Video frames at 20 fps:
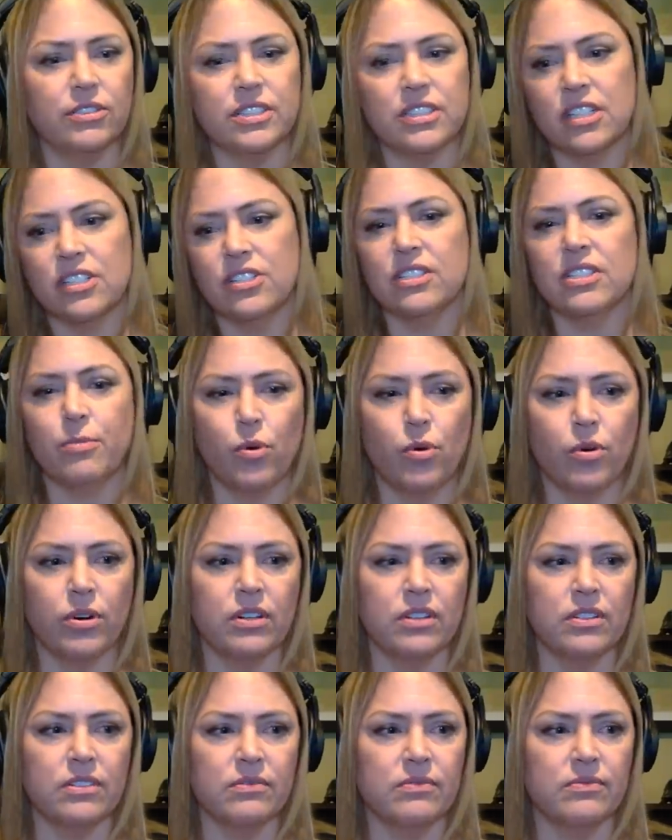decision
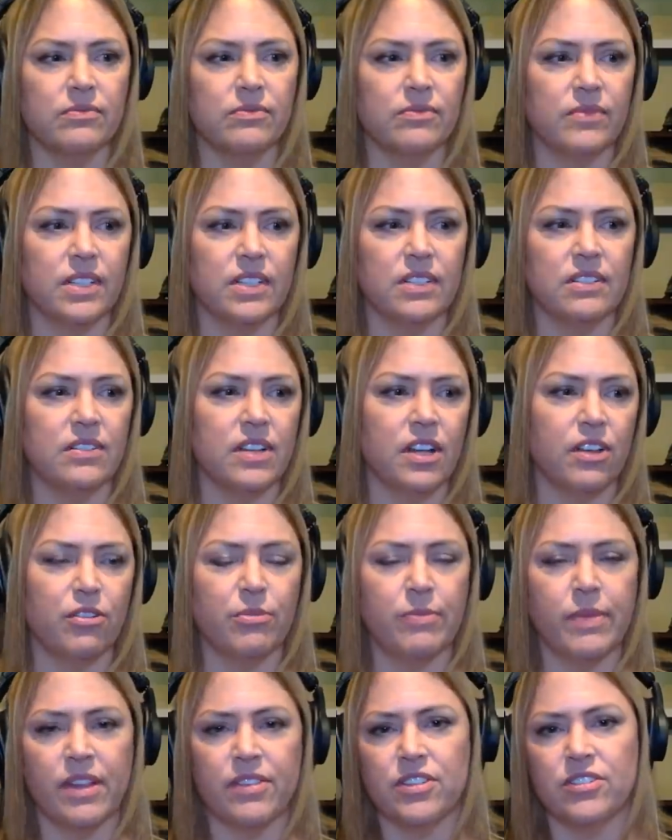support and
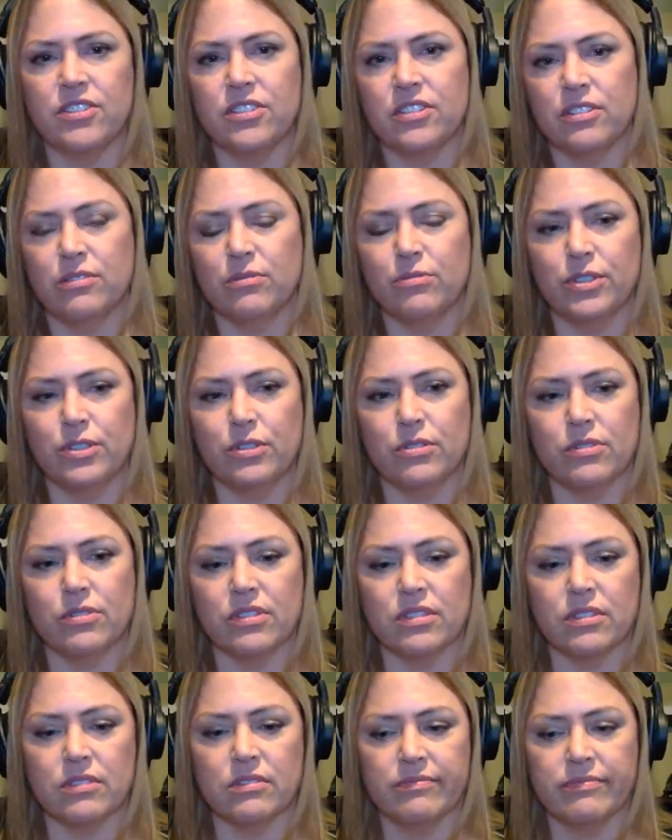other methods to
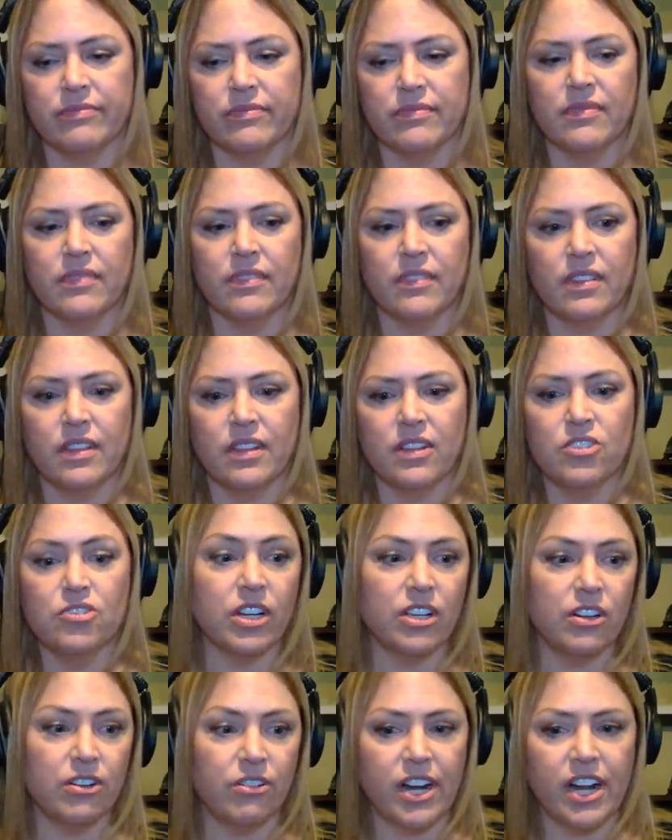reduce
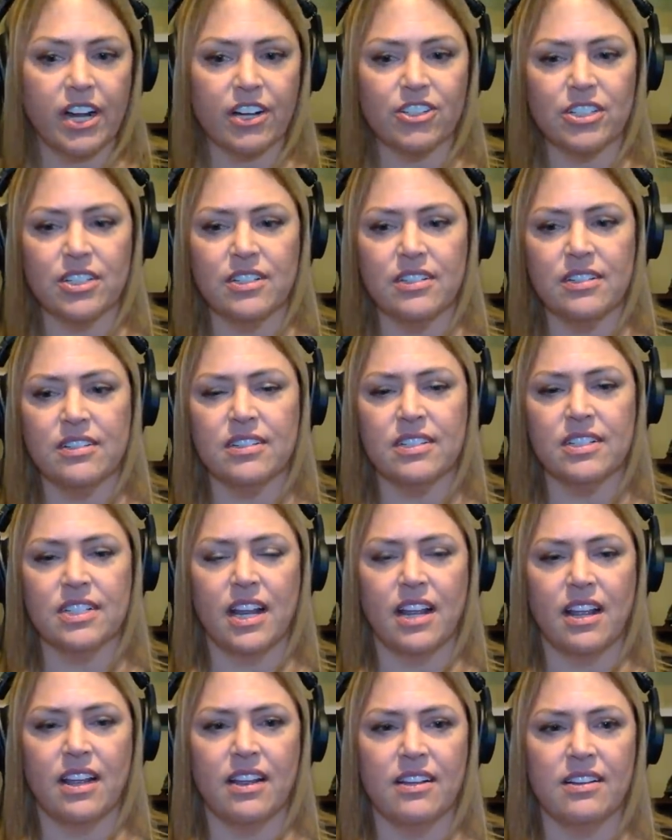drug interactions.
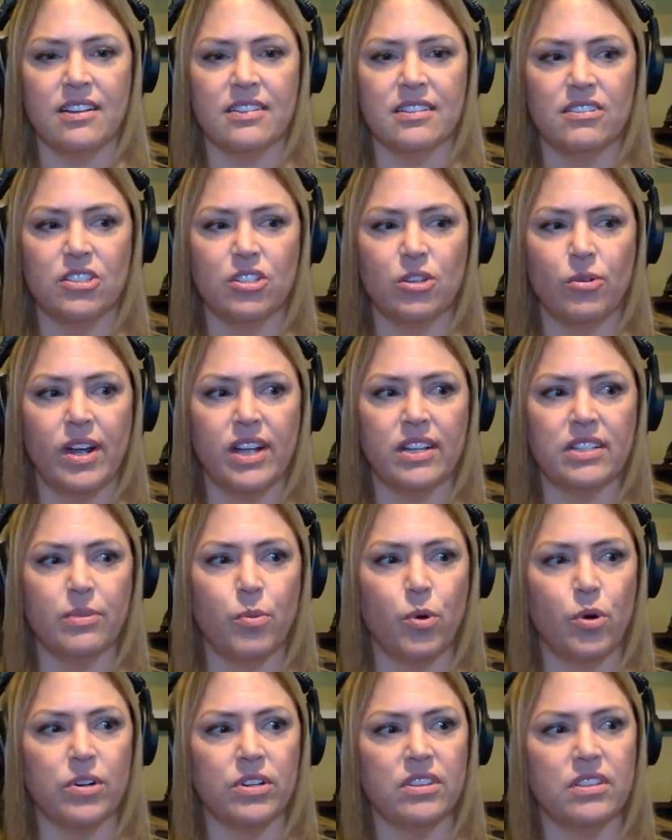And so I
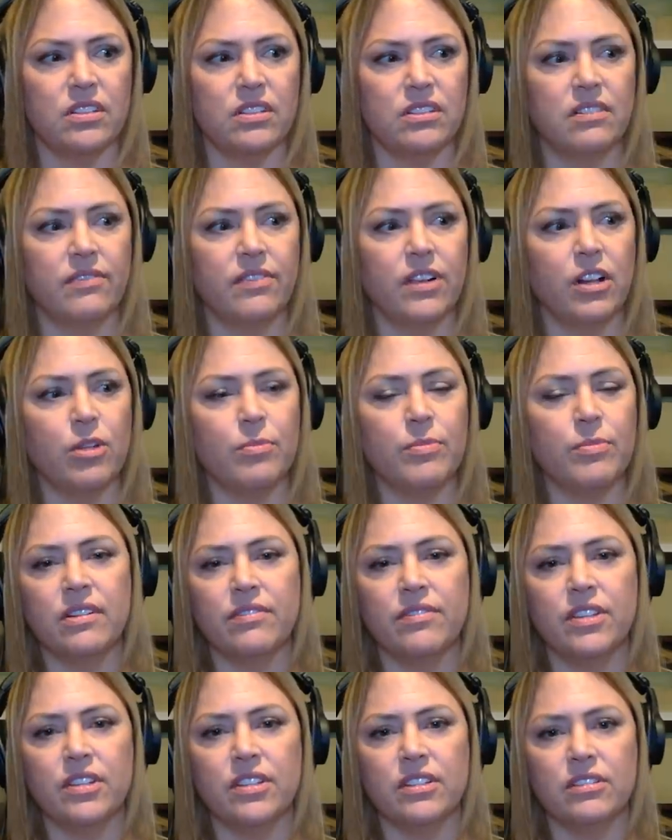supported the
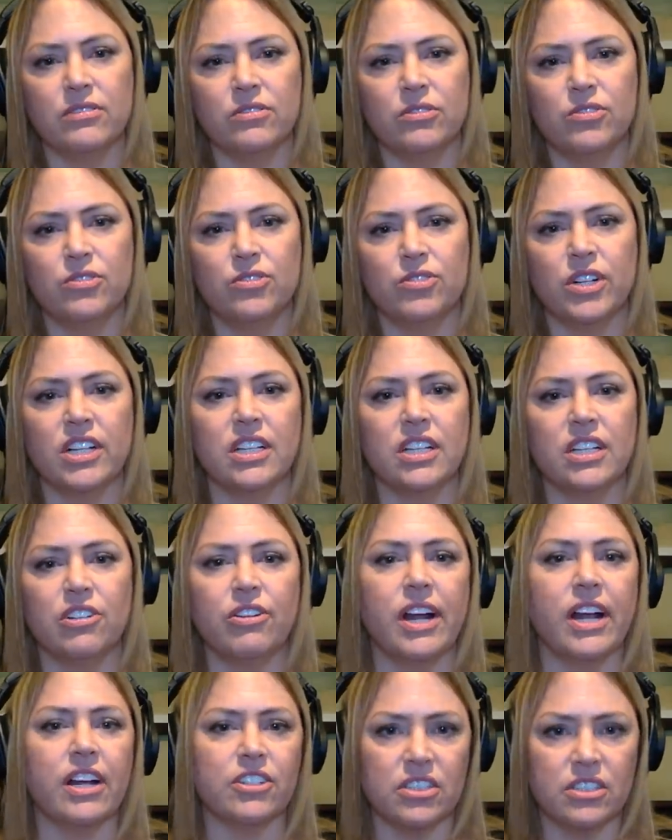development of the drug
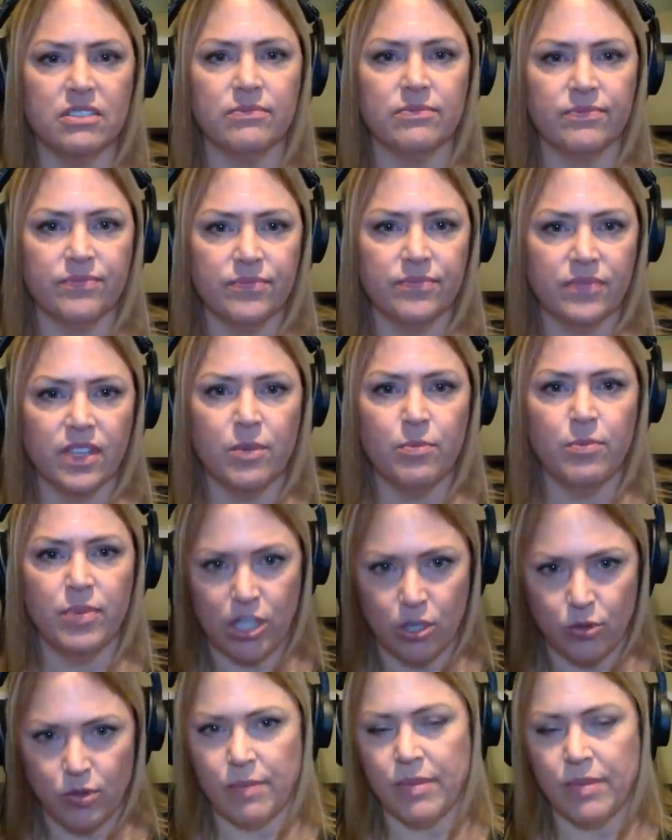interaction
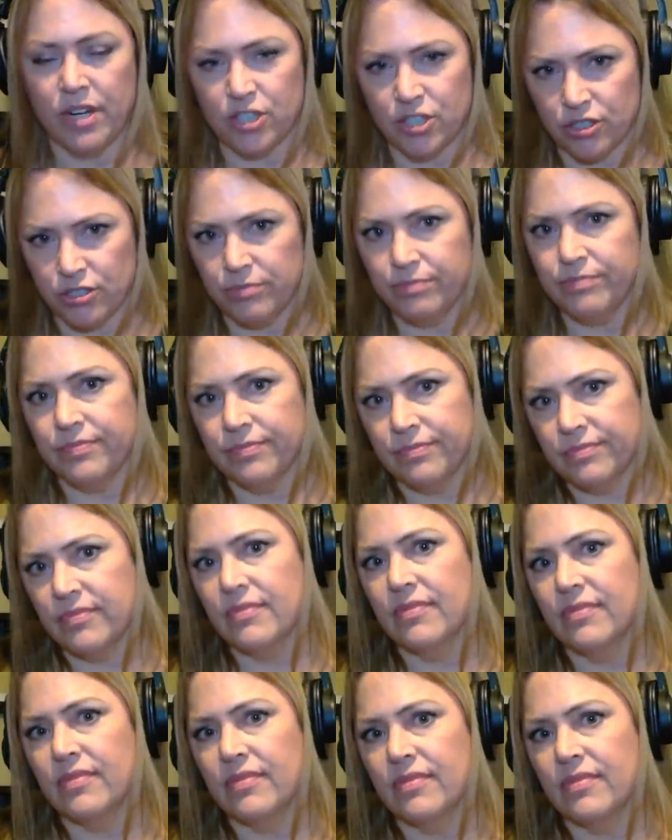PQA measure
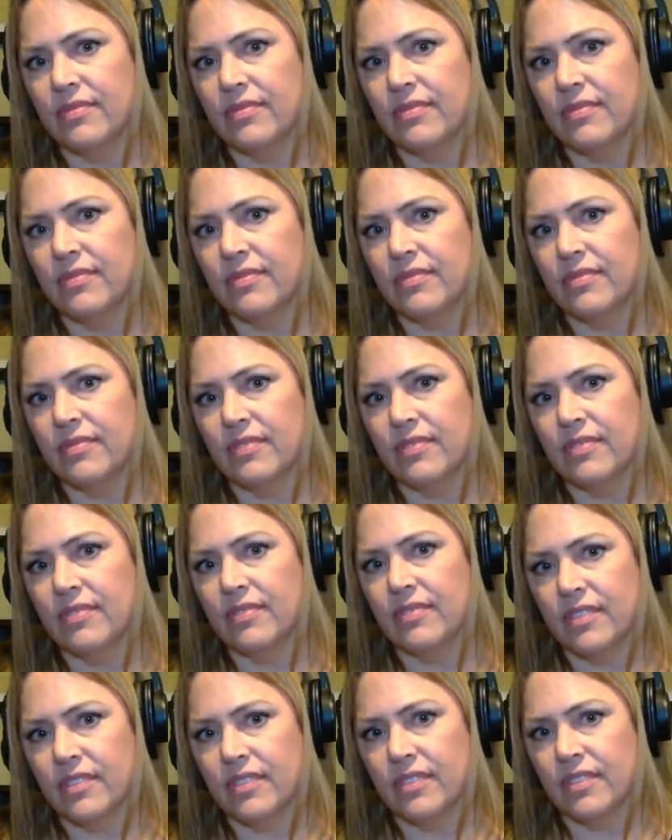as well as the
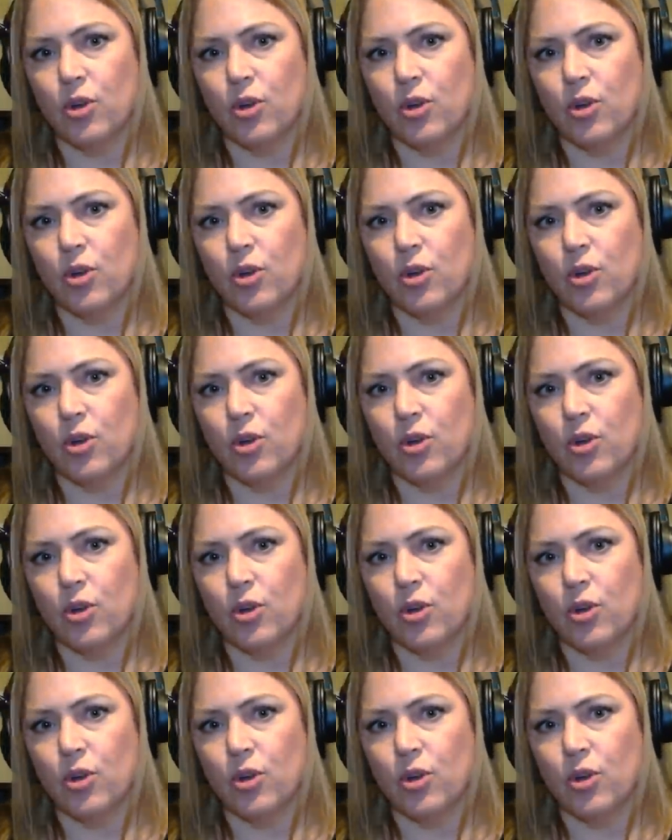opioid